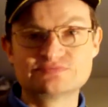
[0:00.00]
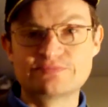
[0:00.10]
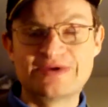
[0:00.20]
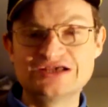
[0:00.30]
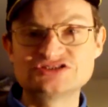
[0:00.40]

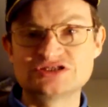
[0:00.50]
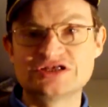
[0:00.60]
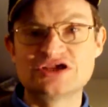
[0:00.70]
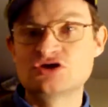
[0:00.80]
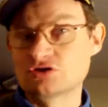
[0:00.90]
but
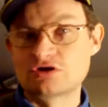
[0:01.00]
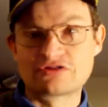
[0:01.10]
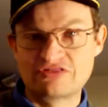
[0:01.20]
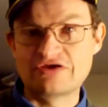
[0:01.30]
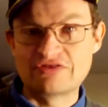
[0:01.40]
basically could not
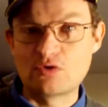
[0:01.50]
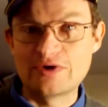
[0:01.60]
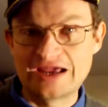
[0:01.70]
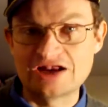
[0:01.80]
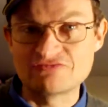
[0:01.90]
think their
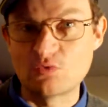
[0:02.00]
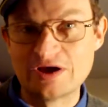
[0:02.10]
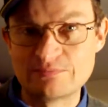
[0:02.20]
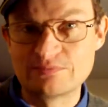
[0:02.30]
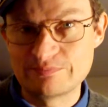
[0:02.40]
way out of a
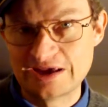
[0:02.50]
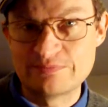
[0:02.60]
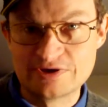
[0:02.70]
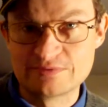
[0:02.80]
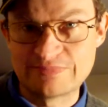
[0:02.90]
wet
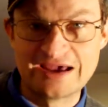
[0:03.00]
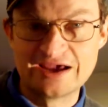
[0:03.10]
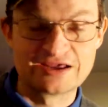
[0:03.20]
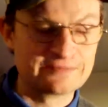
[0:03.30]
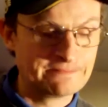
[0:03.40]
paper bag